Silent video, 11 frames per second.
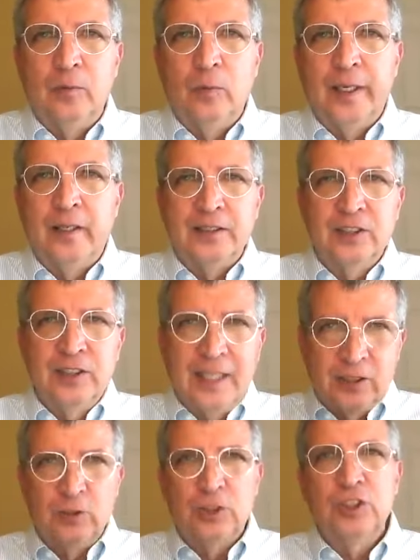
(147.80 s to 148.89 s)
where it's
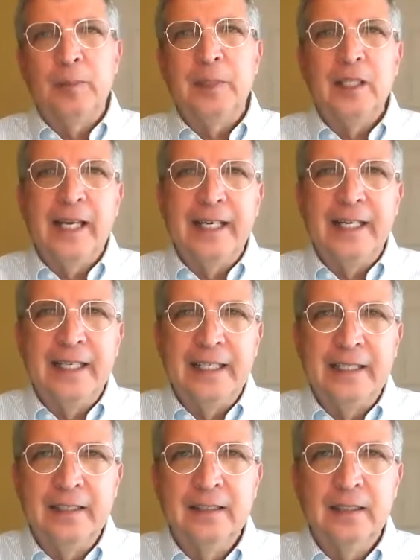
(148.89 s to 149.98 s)
not too
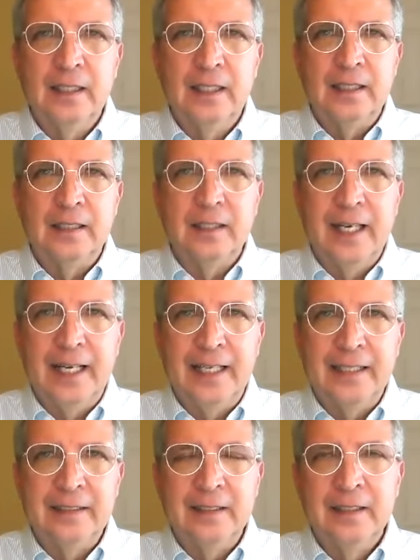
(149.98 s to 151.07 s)
stimulating
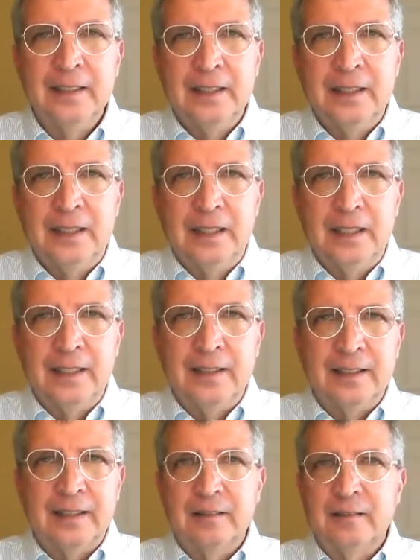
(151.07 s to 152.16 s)
and
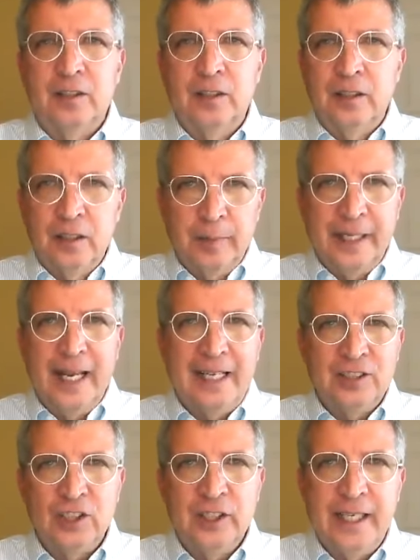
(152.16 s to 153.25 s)
it could be
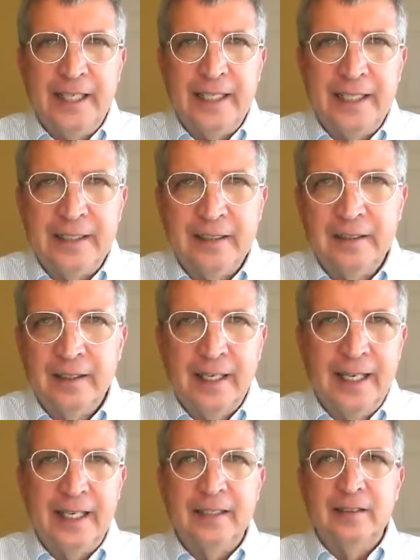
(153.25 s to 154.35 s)
agitating,
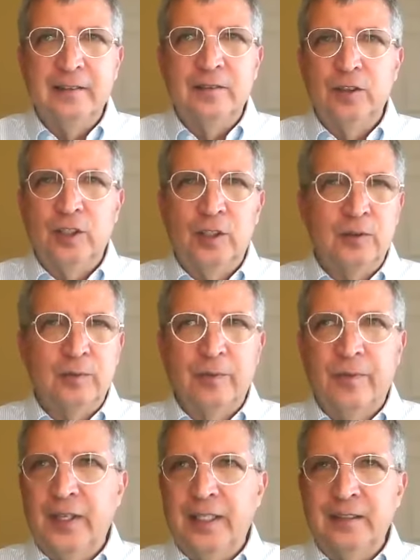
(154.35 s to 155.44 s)
and
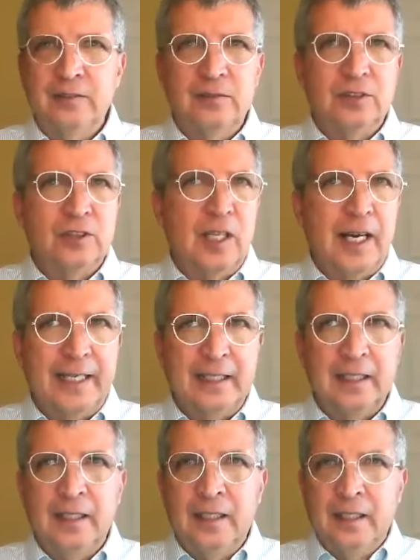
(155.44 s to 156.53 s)
things like
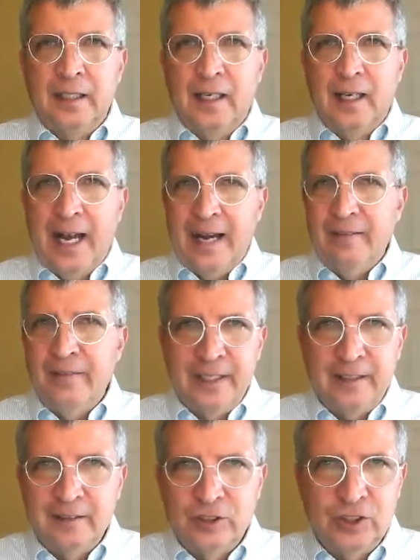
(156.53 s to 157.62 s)

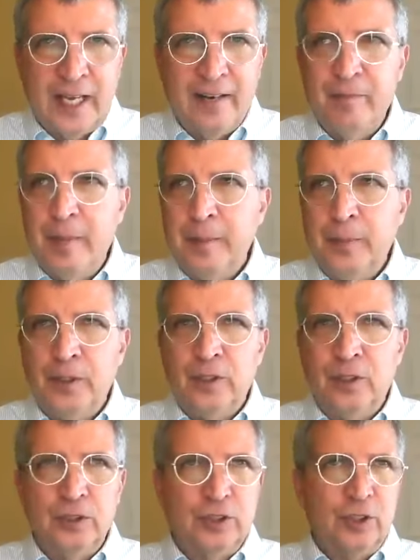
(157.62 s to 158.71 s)
having staff
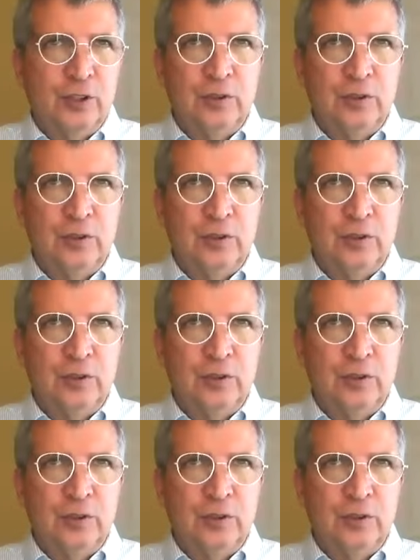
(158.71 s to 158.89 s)
members